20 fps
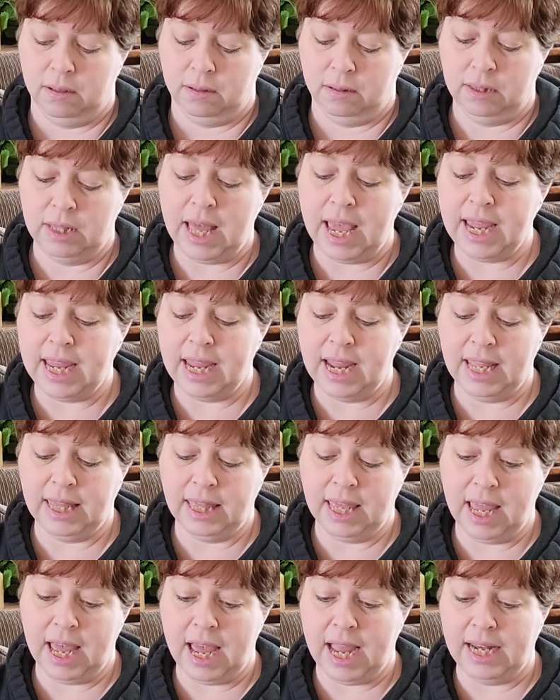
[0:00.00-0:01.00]
liking
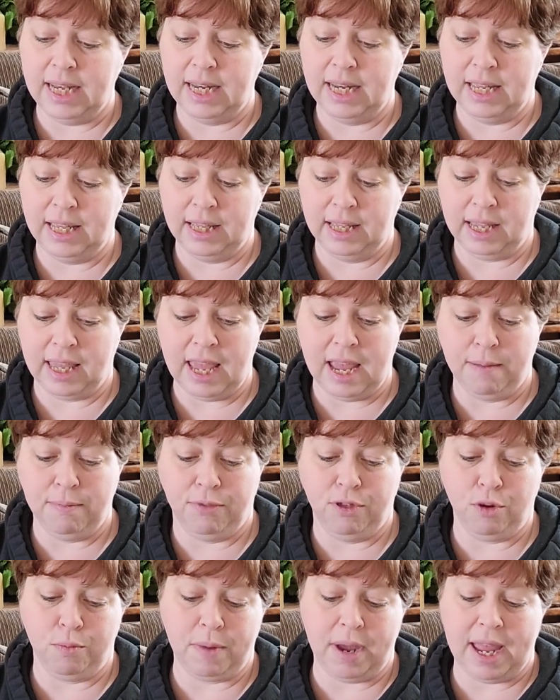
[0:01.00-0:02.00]
the idea that came
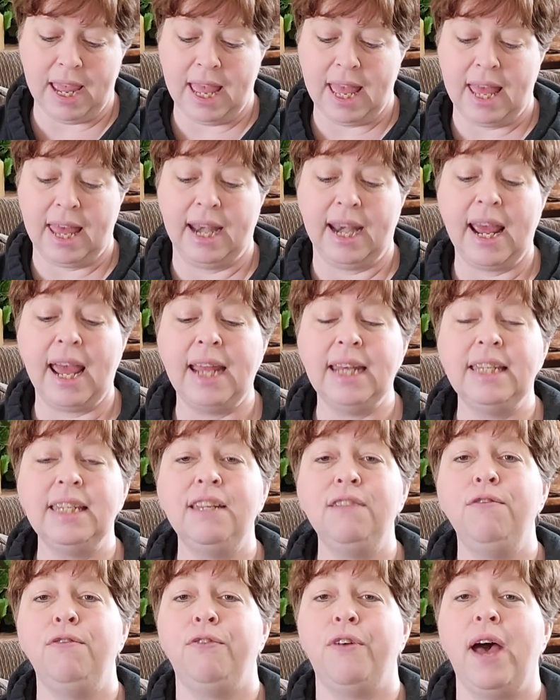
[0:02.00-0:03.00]
through my head. I
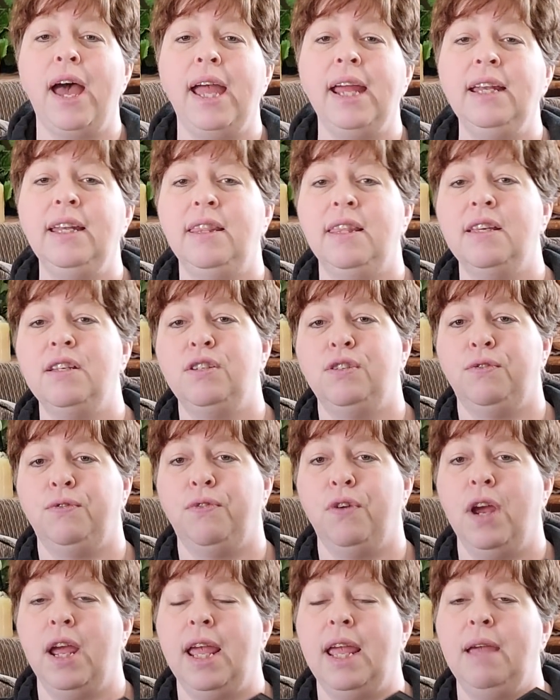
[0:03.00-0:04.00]
did find this
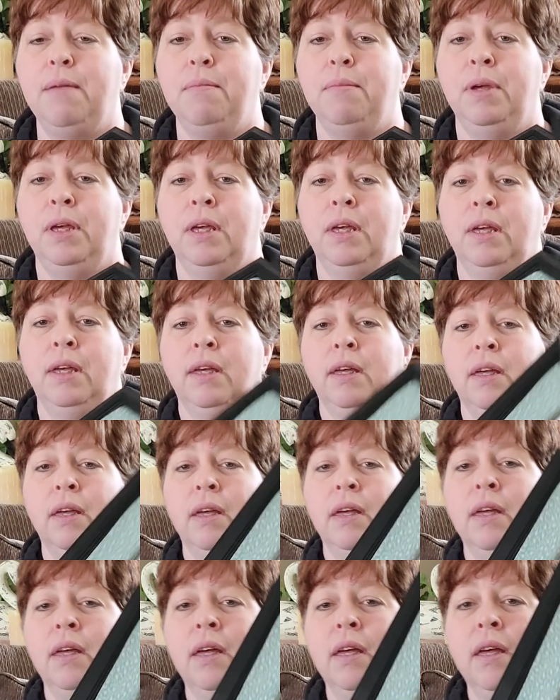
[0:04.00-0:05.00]
frame
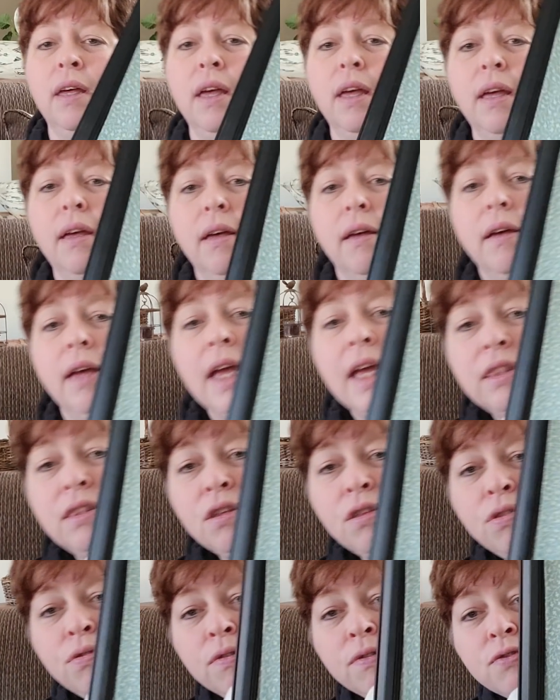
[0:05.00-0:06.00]
at
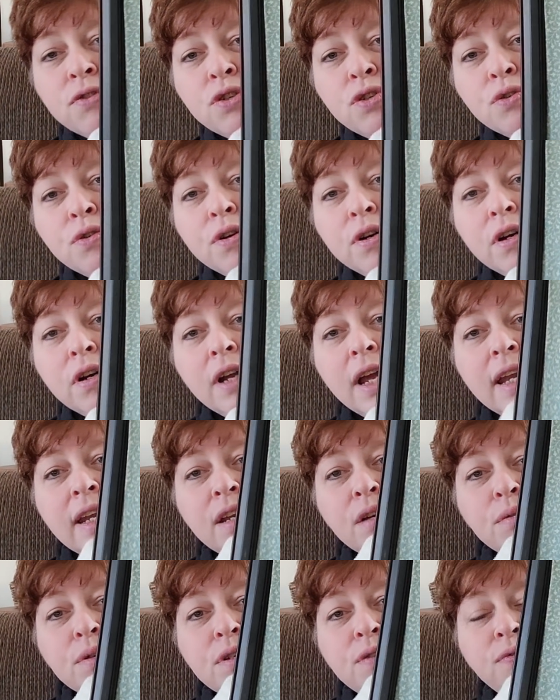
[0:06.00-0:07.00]
the thrift store, and
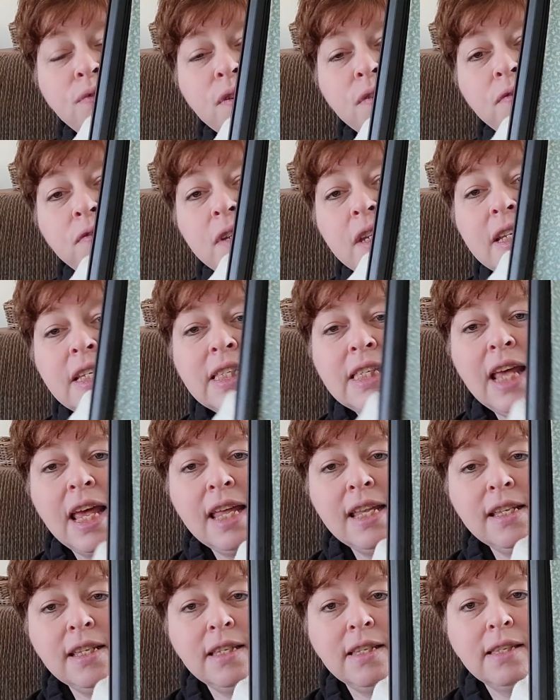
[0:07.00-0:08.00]
it was 50
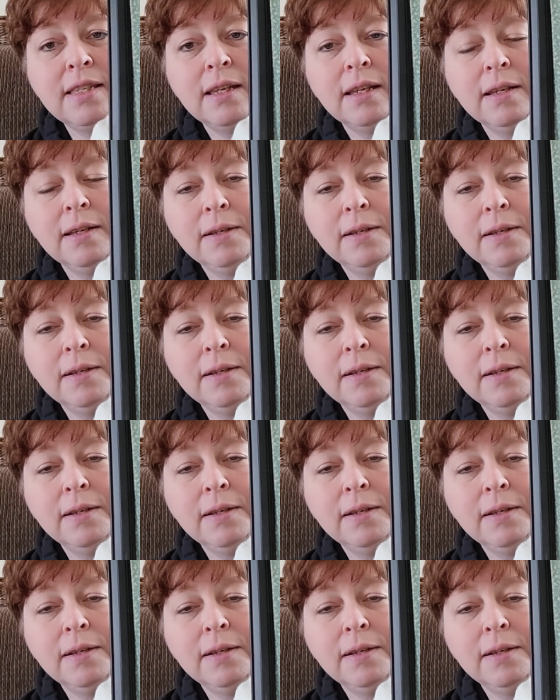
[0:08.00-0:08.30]
cents.